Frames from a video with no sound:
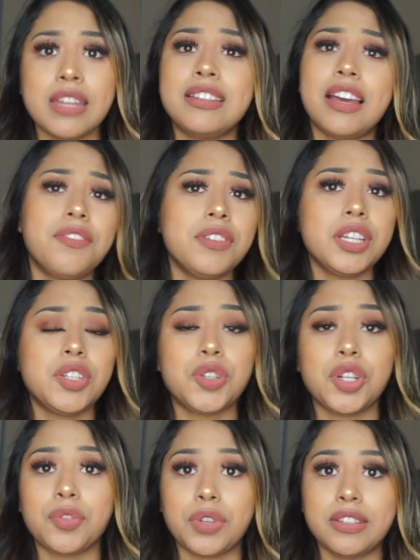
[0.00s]
definitely do
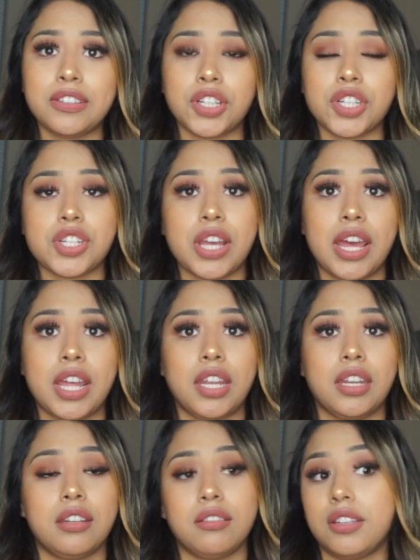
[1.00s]
your research
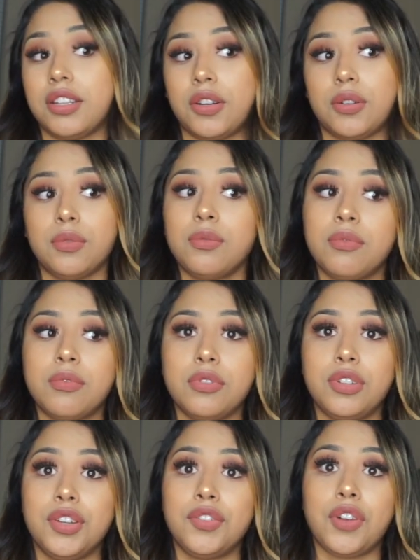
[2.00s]
and, you know,
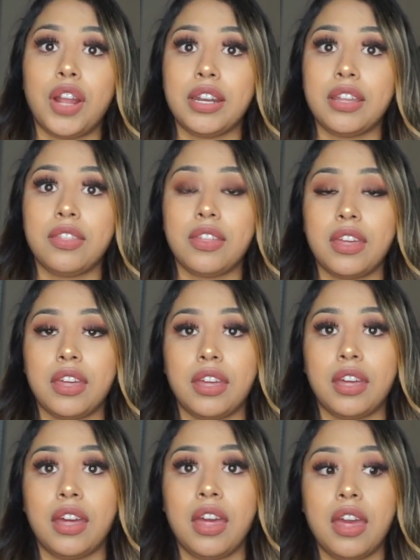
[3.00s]
look for
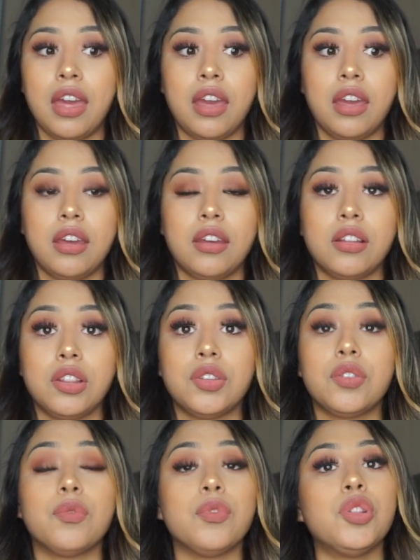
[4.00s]
anything.
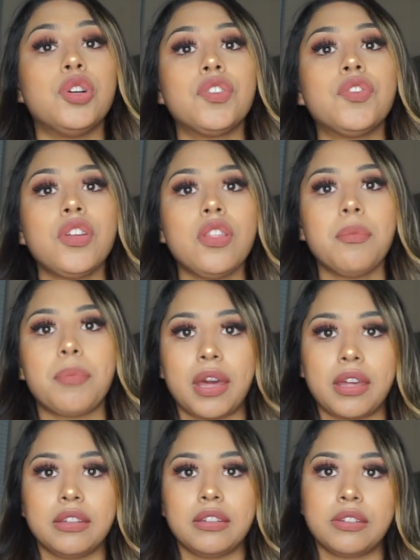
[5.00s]
Look for the
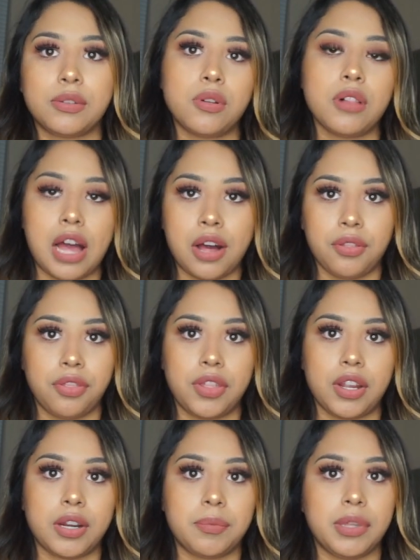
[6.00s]
best school out
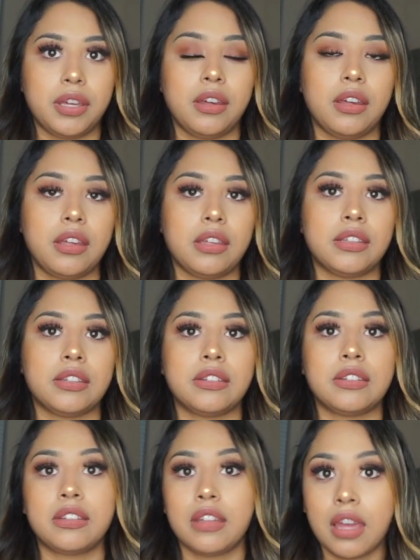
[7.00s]
there, because
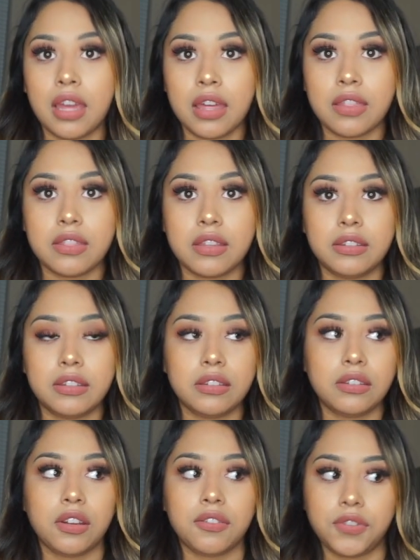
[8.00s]
this
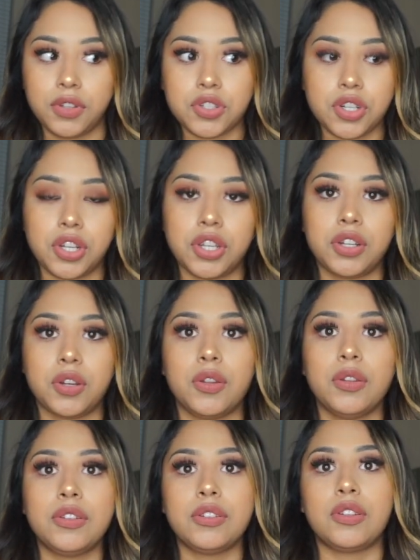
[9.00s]
is your future, you
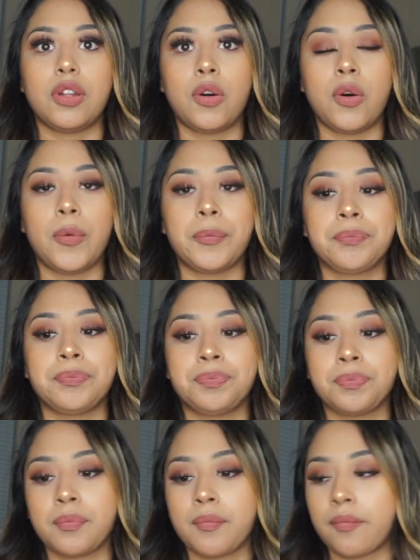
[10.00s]
know? So,
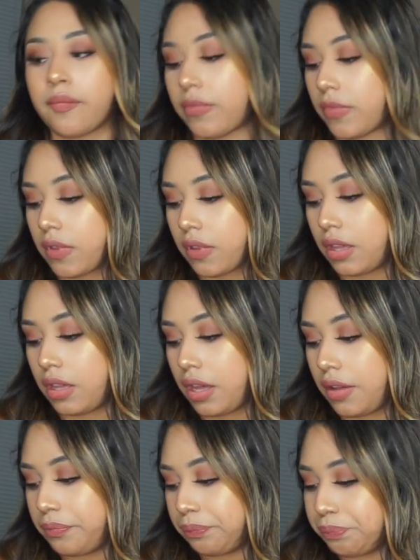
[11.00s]
yeah.